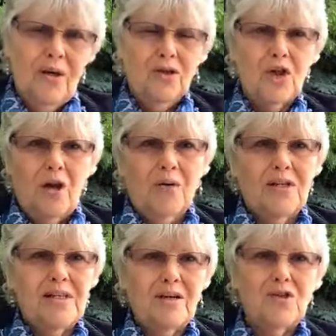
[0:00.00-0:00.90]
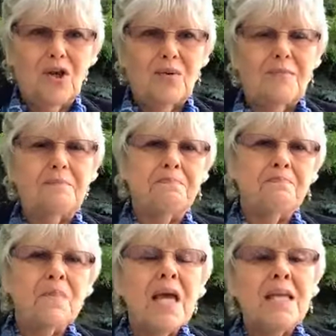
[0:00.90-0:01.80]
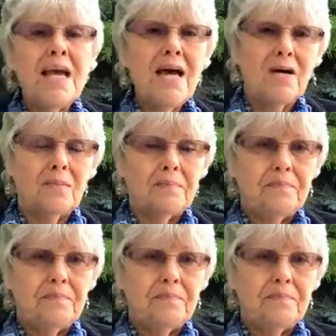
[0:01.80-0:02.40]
chakra, second chakra. Now,